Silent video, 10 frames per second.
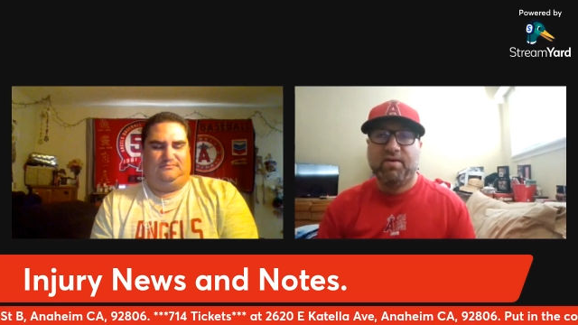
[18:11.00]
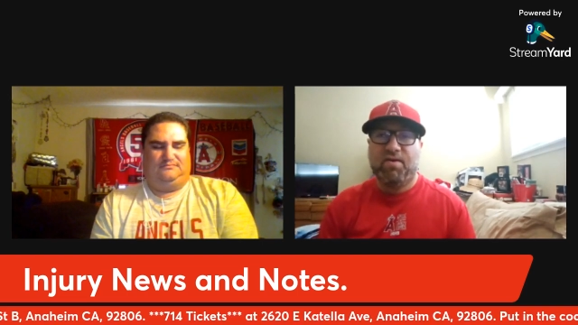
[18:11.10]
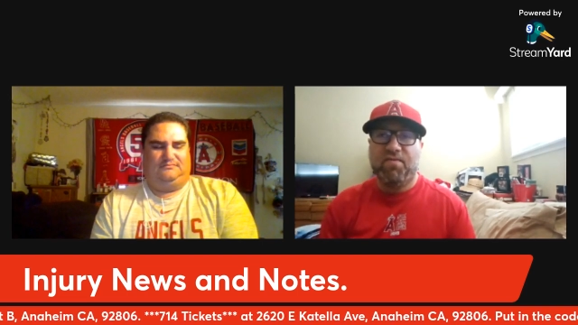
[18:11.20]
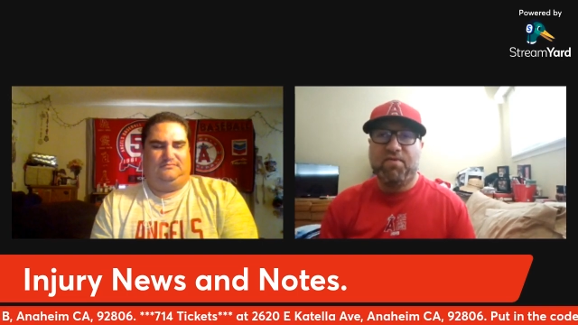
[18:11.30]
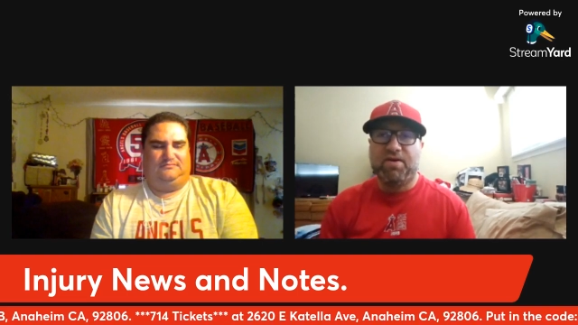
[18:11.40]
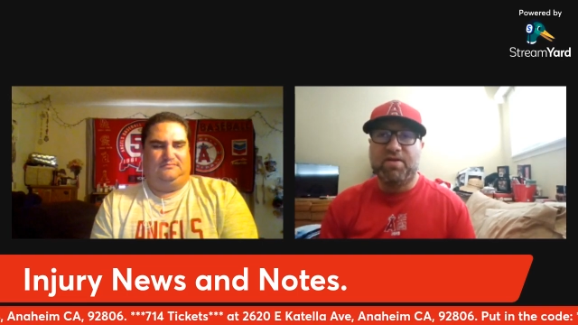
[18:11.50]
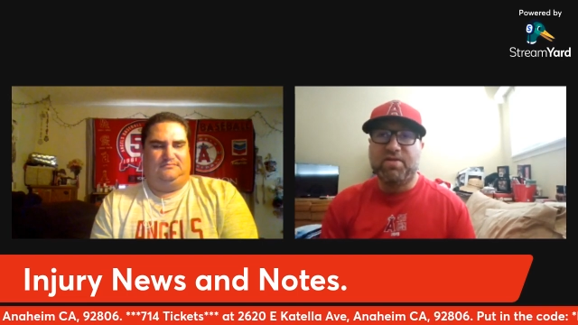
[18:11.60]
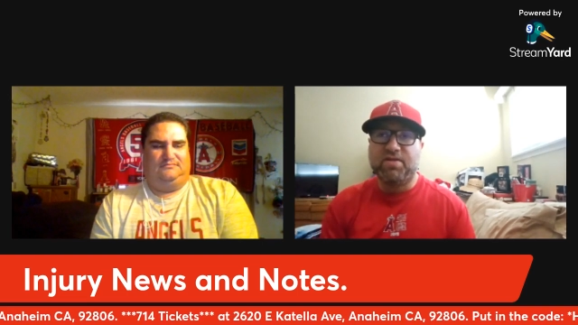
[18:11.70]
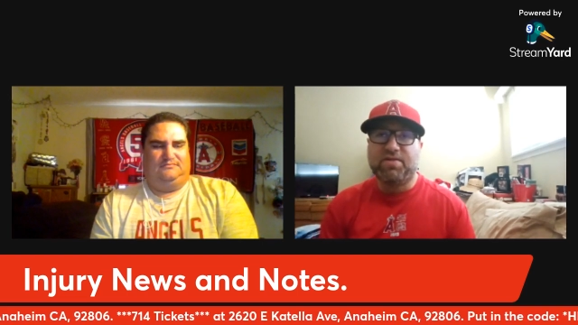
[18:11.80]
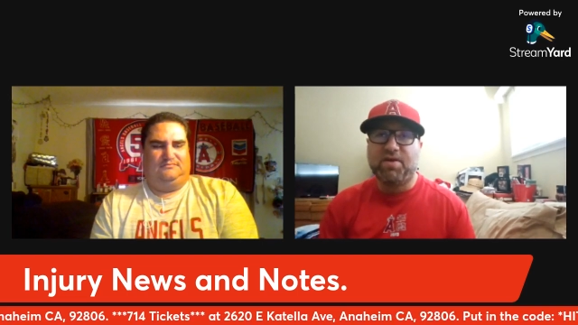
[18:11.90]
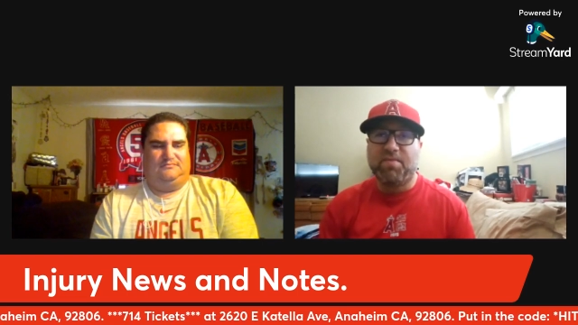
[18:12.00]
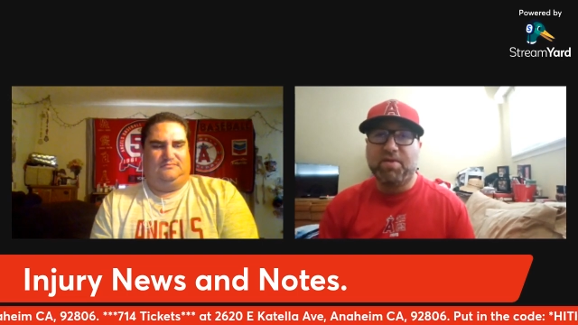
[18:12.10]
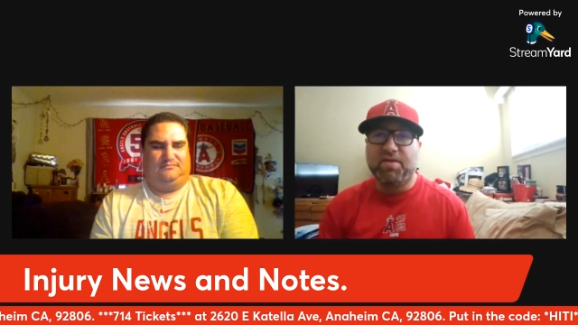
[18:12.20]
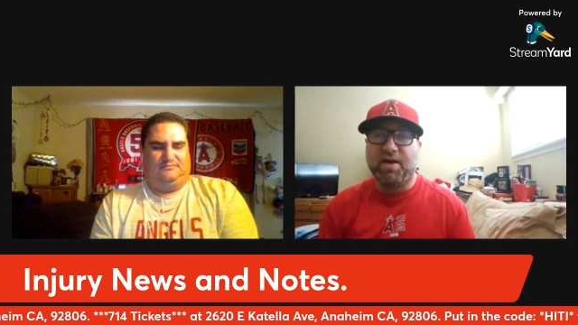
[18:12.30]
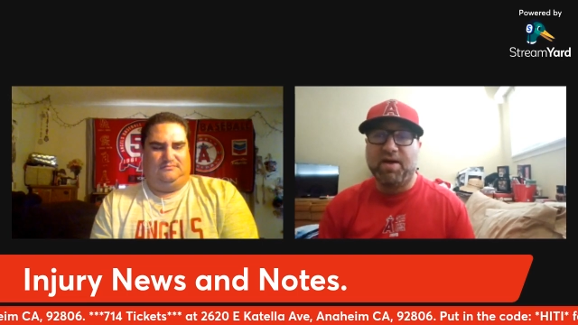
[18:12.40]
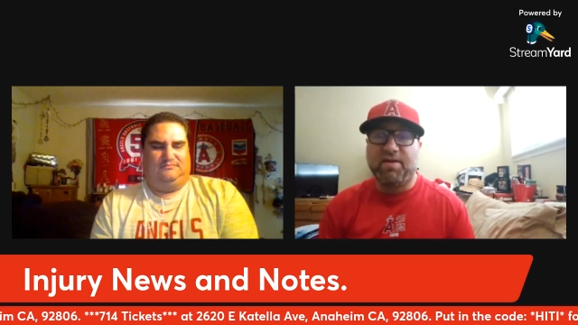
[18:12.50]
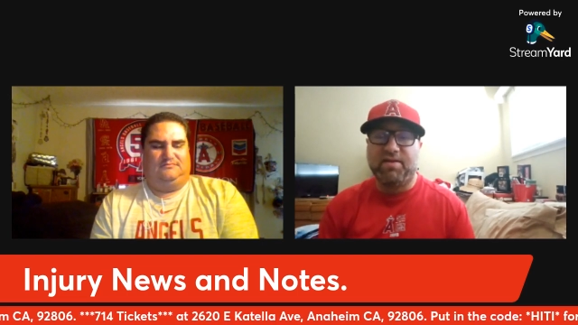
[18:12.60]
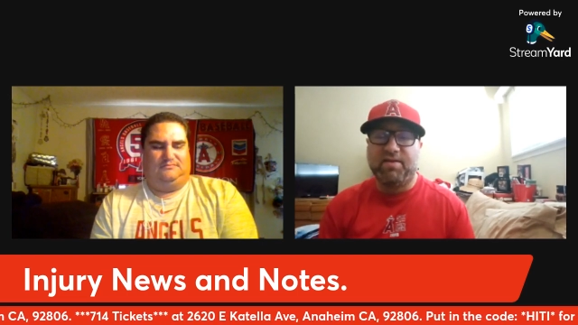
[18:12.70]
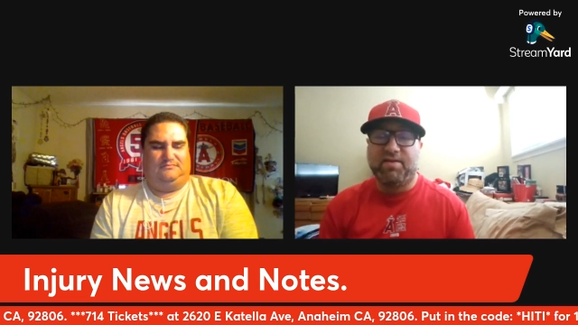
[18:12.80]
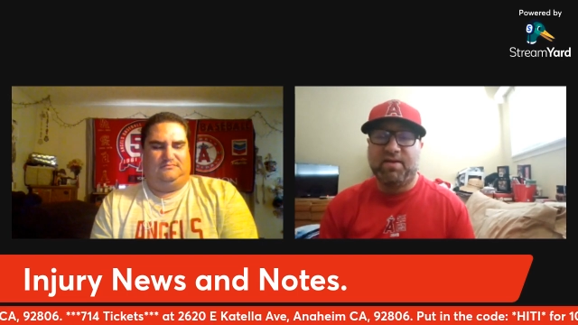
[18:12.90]
Speaker 1: Hopefully, it's just something
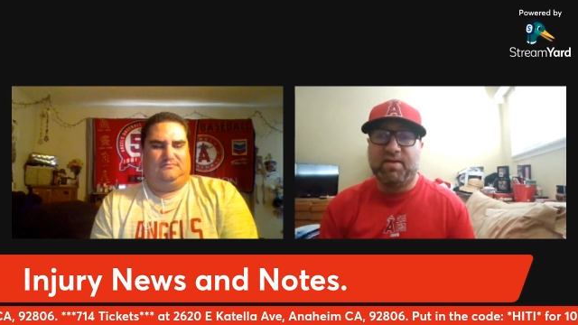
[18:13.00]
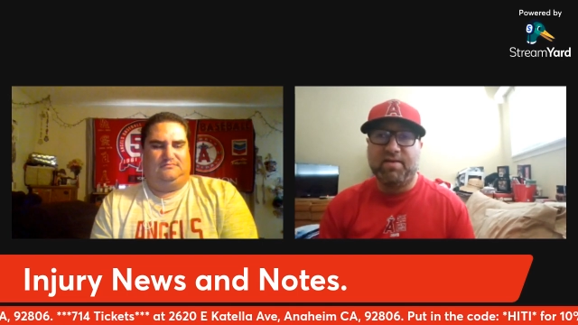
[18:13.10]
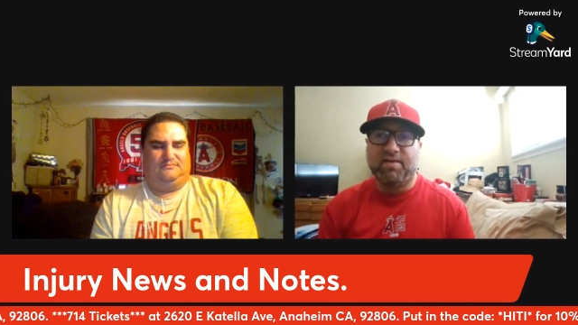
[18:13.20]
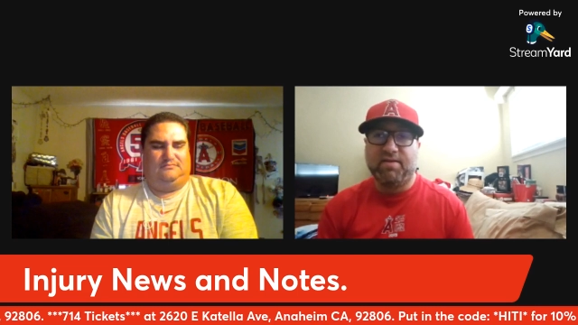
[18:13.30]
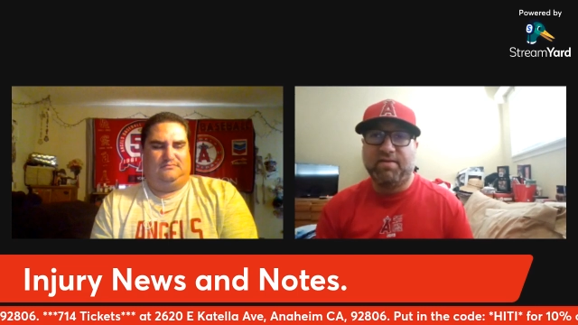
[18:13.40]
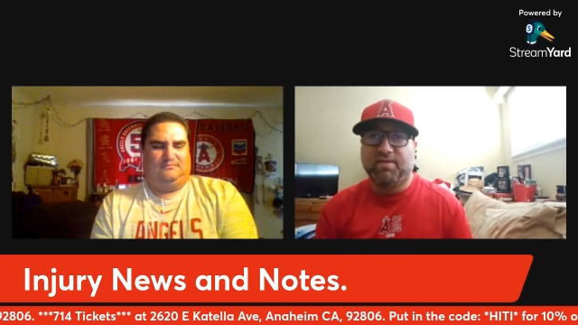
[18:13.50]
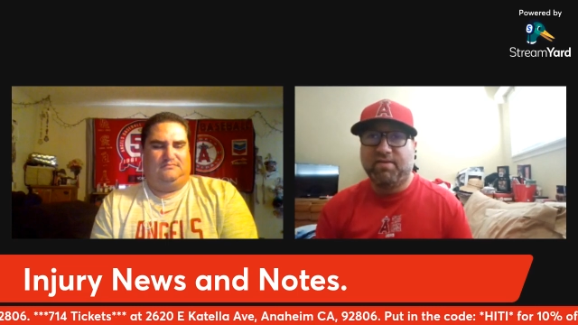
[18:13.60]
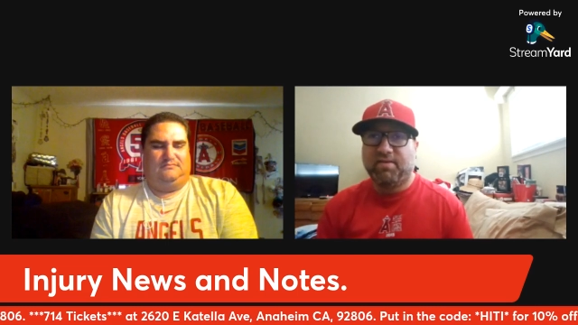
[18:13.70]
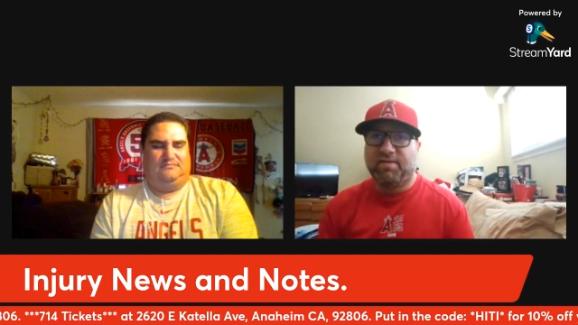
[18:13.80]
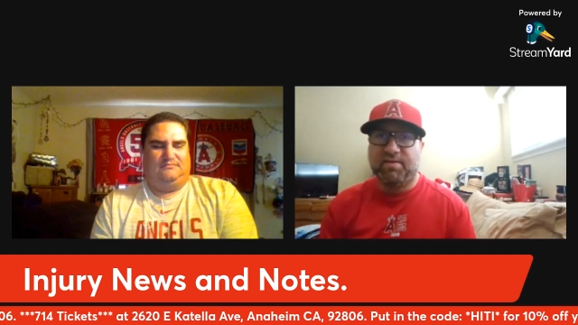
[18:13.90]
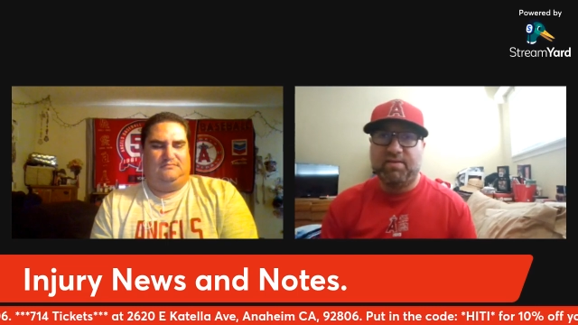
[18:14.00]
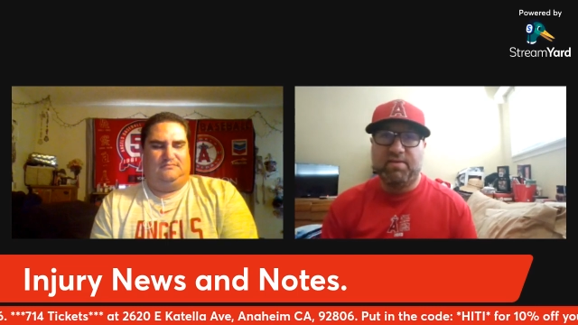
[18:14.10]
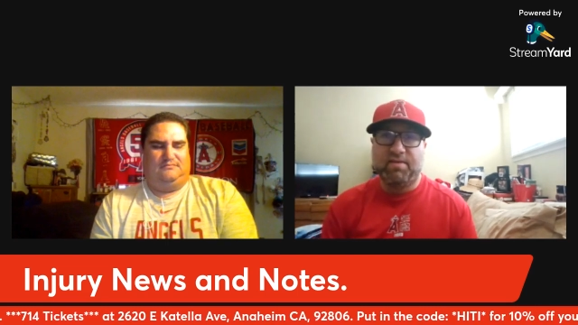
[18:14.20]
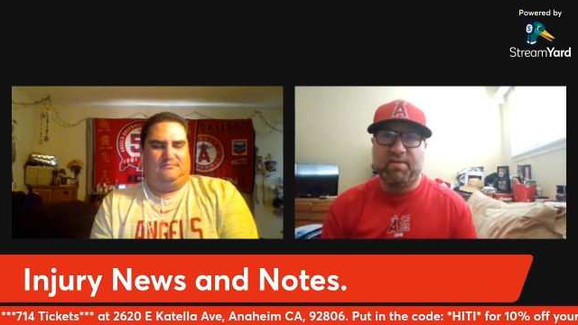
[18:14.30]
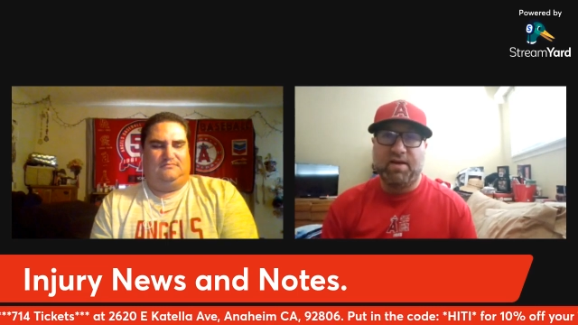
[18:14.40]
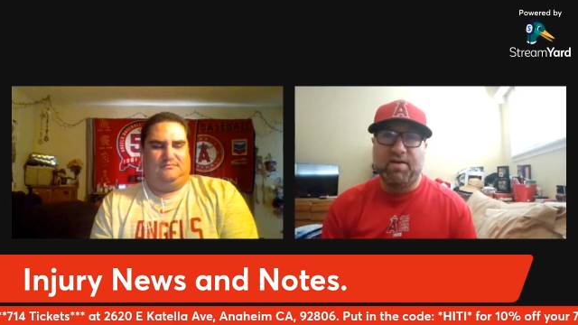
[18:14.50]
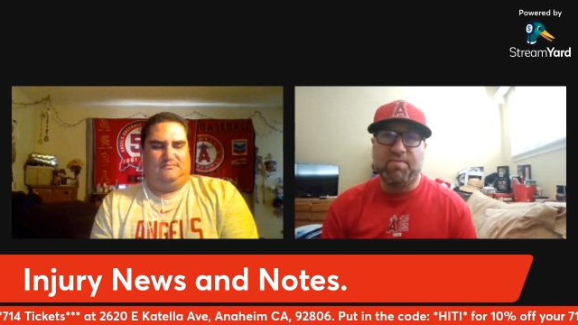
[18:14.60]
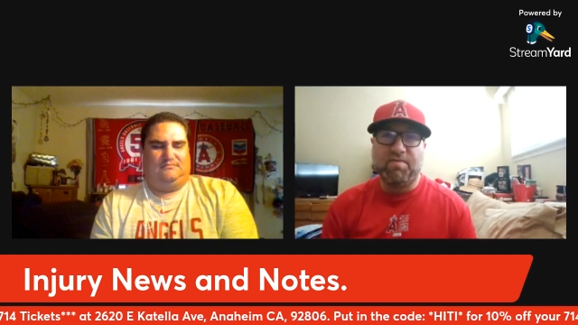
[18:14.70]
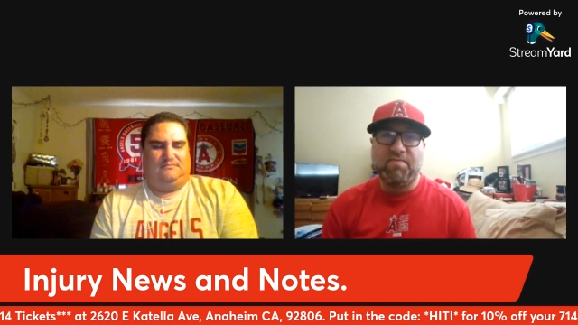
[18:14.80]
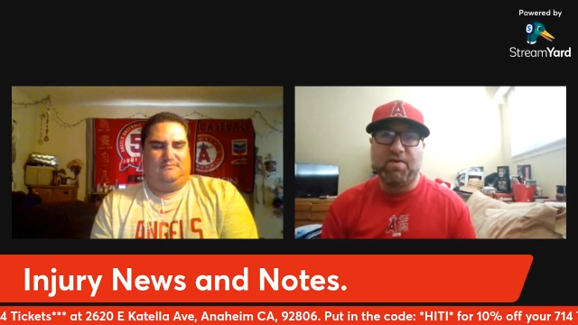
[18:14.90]
that that that
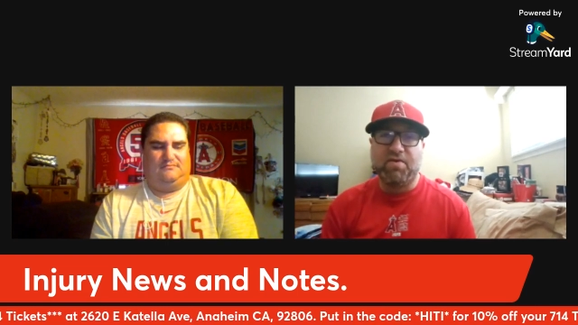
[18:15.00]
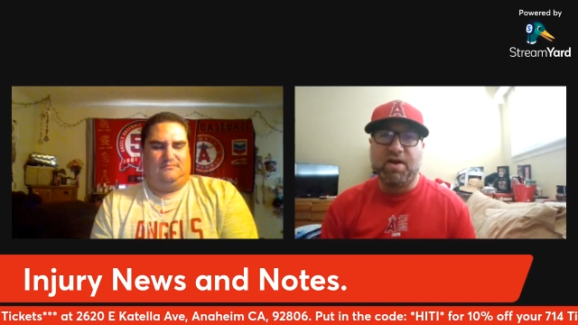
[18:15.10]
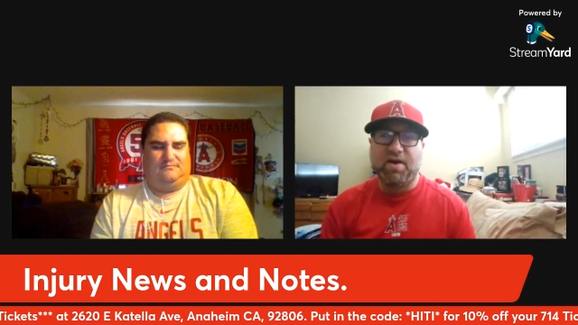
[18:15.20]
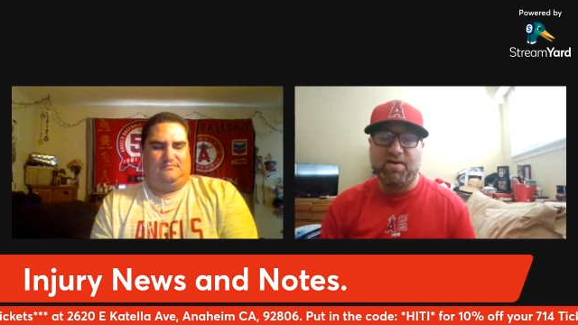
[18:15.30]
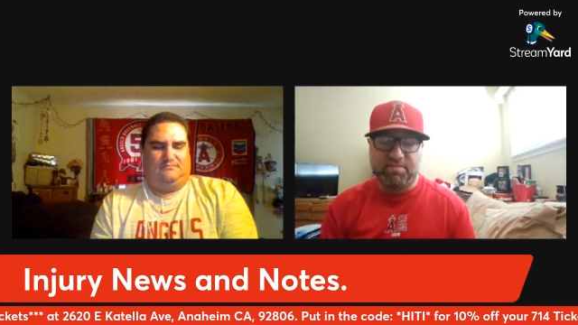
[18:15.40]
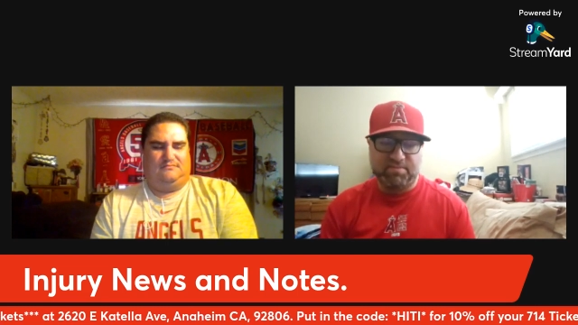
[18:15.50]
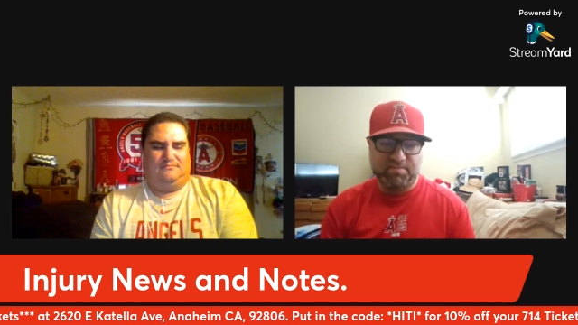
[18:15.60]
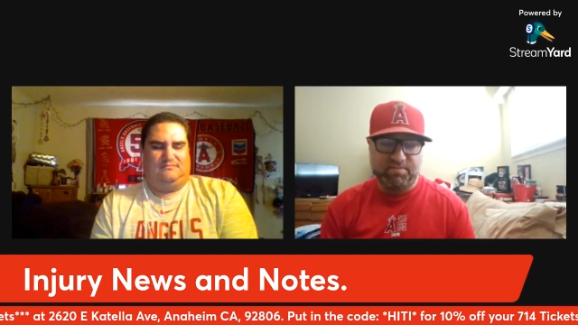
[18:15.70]
can be figured out.